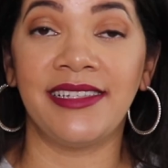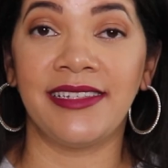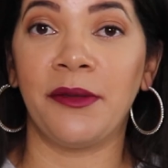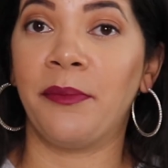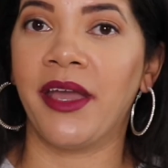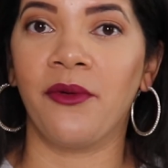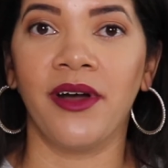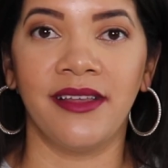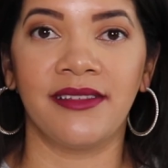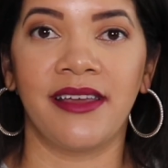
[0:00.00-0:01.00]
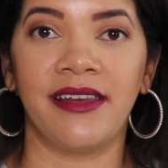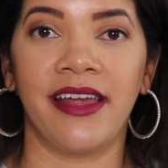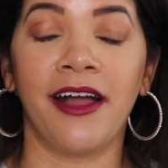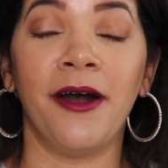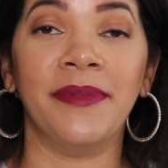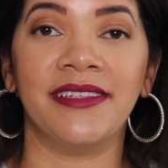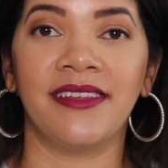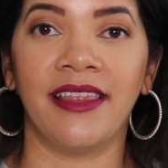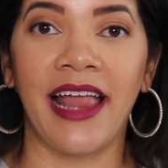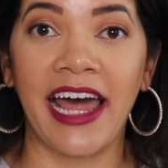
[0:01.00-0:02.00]
is a big one that's going to encompass a
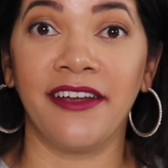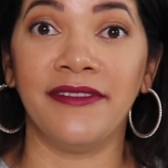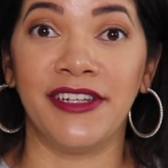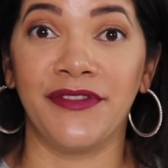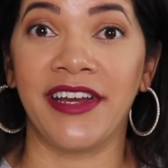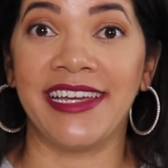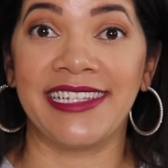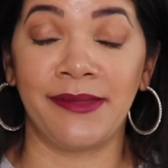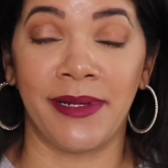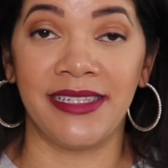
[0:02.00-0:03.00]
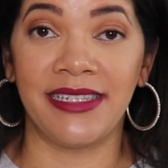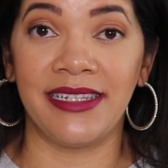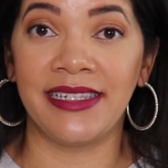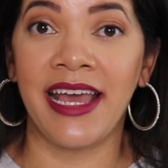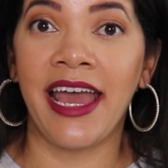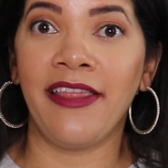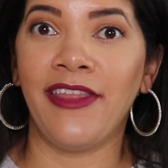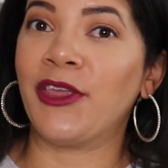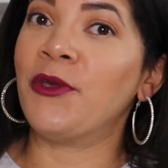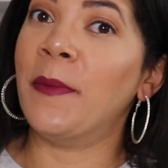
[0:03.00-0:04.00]
lot of different expenses
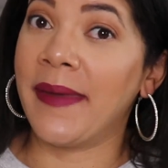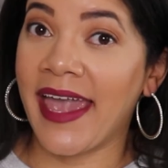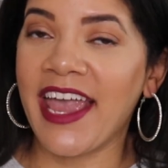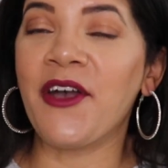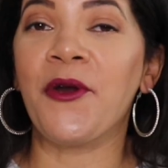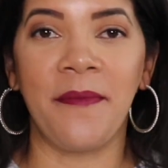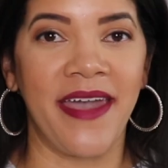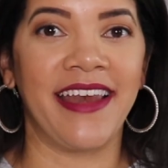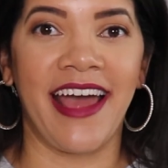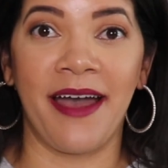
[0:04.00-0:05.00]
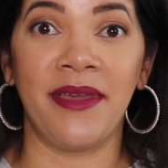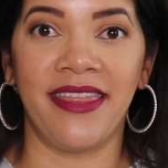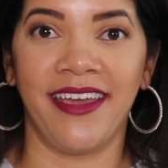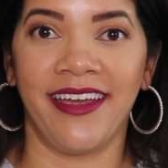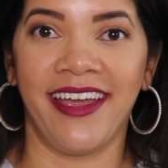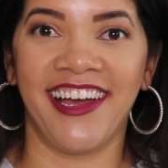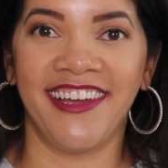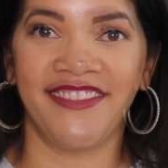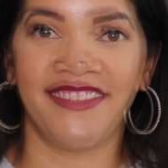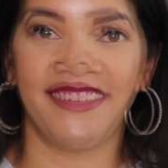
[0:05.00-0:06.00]
that you may or may not be thinking
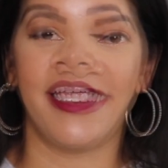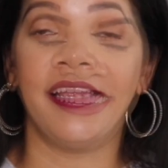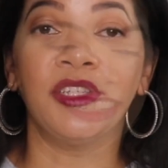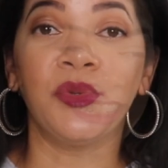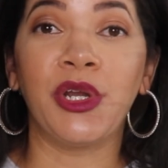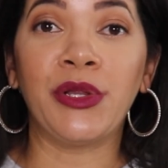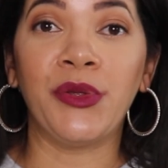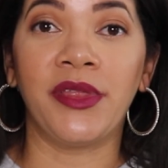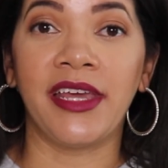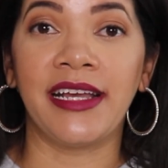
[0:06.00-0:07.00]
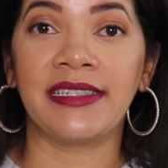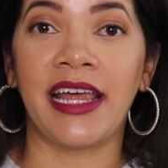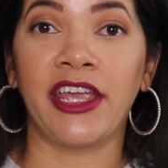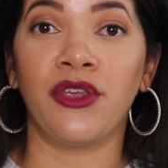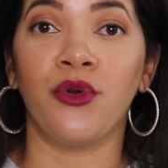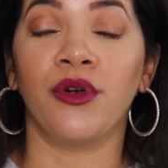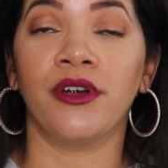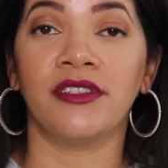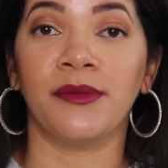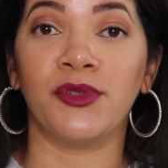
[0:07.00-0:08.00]
of. This would include things like
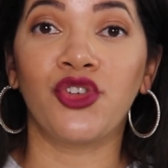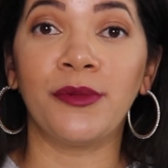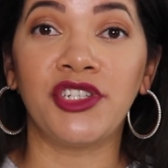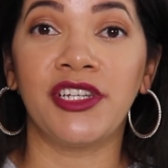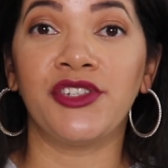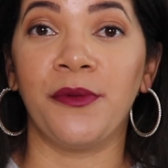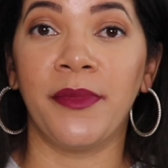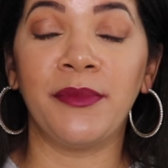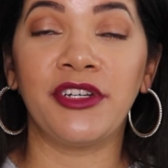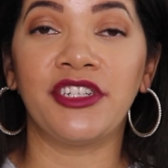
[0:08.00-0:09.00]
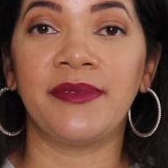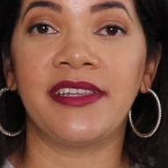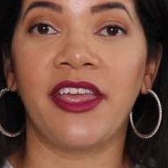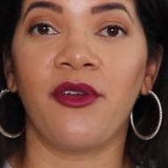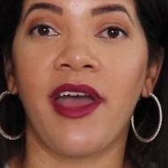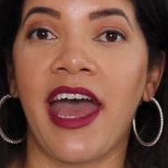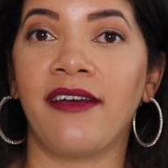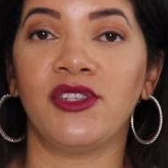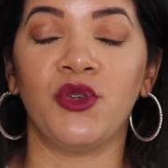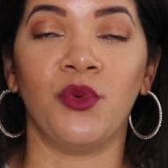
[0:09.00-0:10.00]
your subscriptions or memberships that you
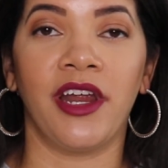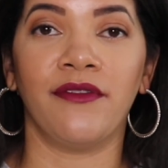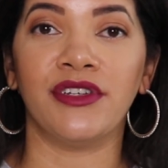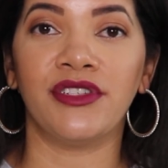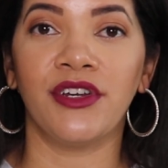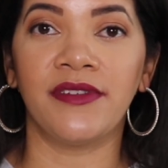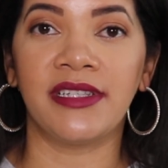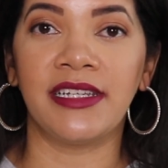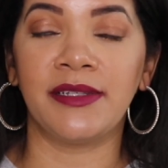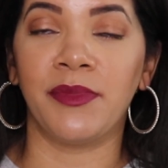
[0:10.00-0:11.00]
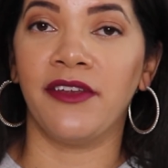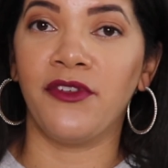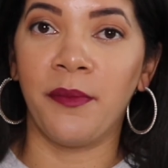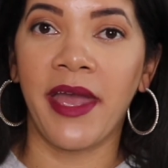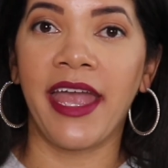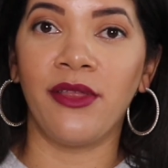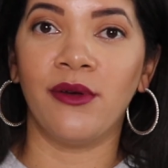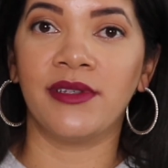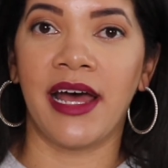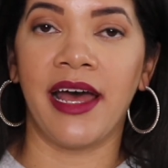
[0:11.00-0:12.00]
have to whatever services, but if you pay
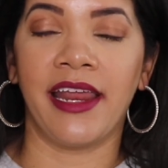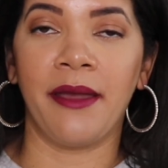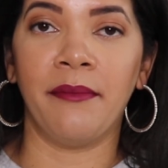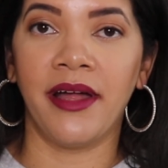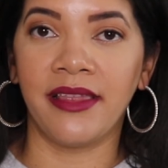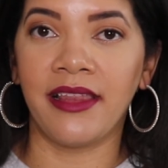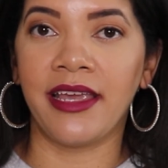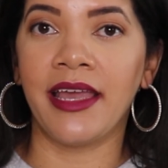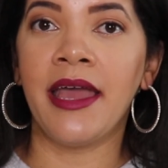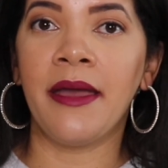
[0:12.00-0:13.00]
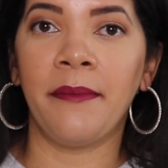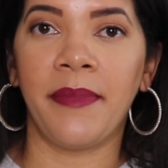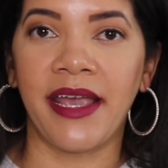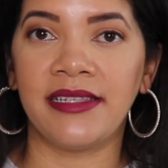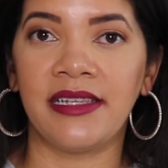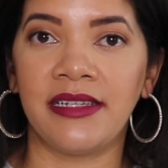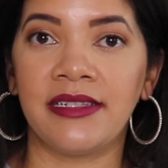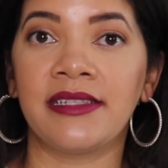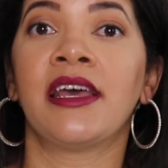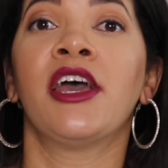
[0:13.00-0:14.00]
those on a monthly
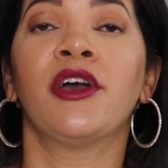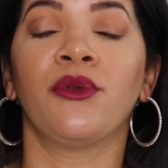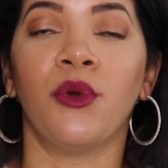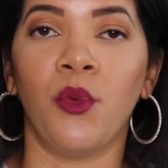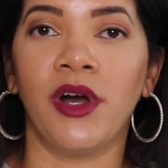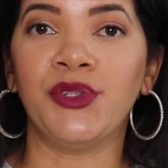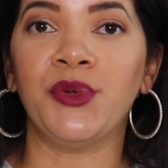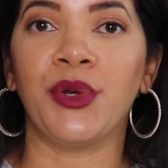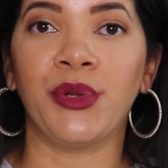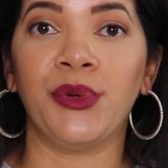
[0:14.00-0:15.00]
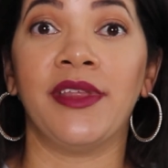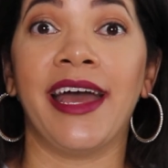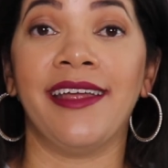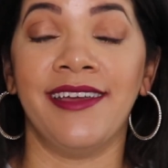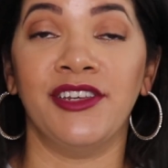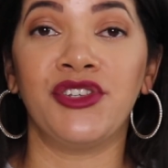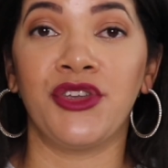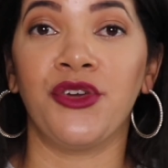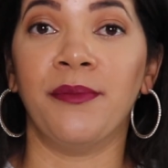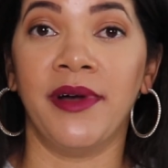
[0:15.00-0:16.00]
basis, you would want to include that into
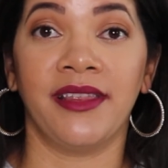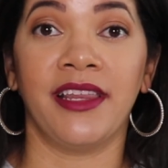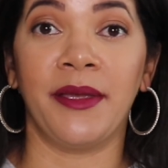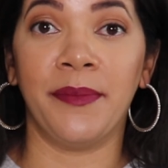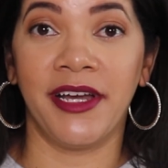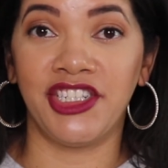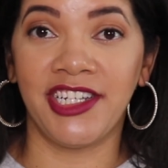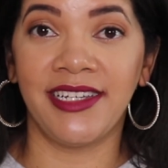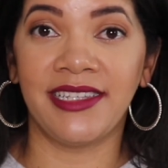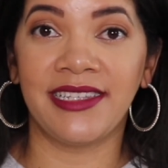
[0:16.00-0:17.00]
your monthly budget.